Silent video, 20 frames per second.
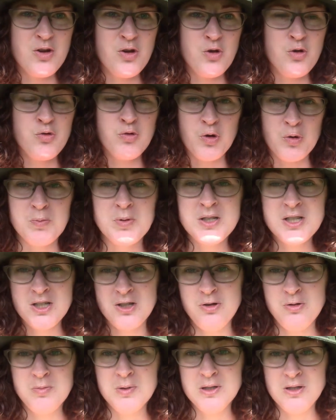group
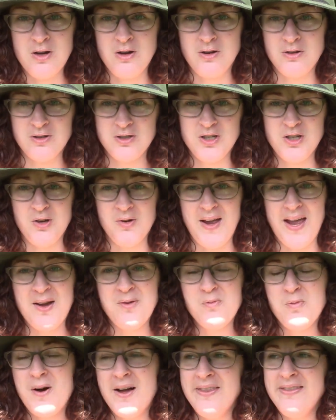to belong to,
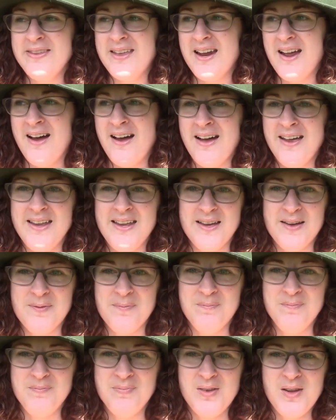and one that I
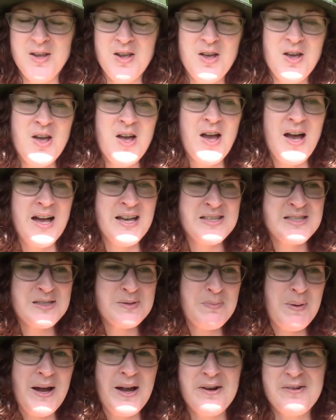am
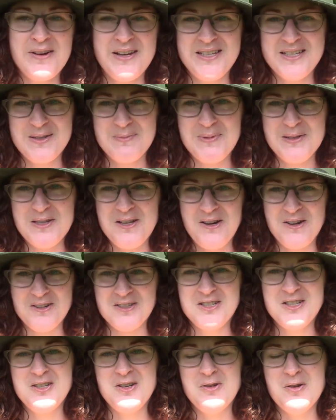aspiring to belong
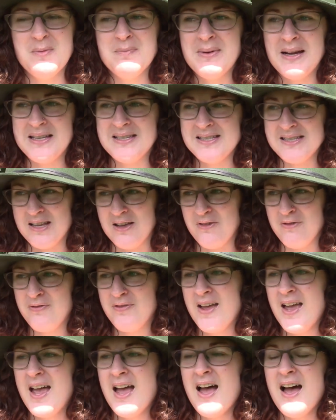to myself.
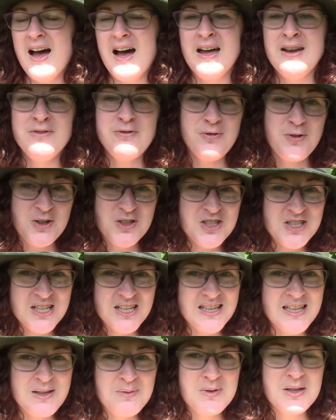
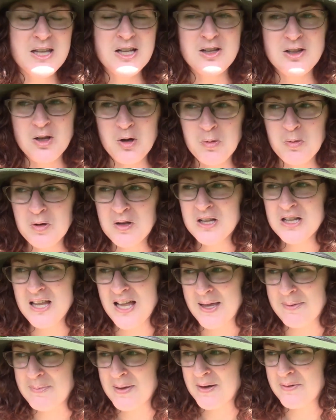Unfortunately, with the global
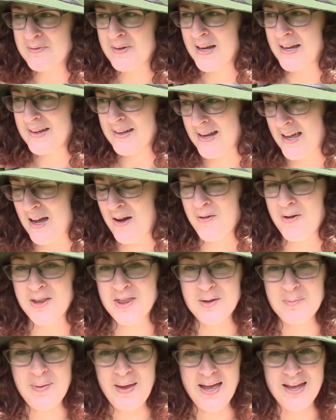climate right now and
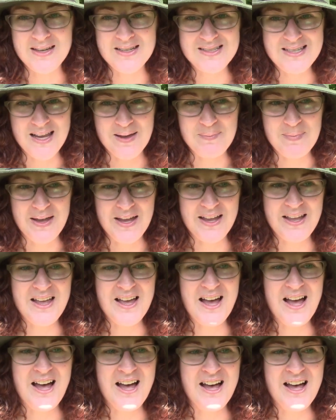the pandemic,